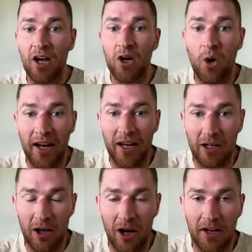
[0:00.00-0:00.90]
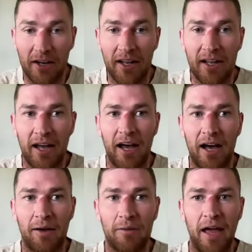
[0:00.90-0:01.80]
quite a lot.
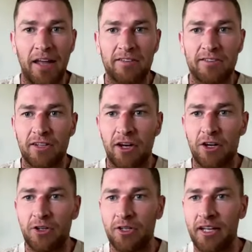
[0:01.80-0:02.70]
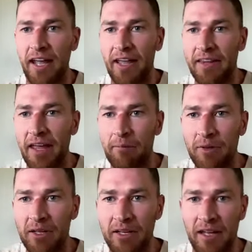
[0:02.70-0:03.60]
Uh, and so can there
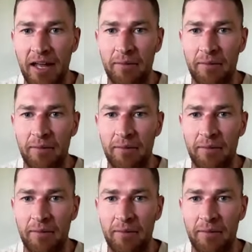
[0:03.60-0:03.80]
be a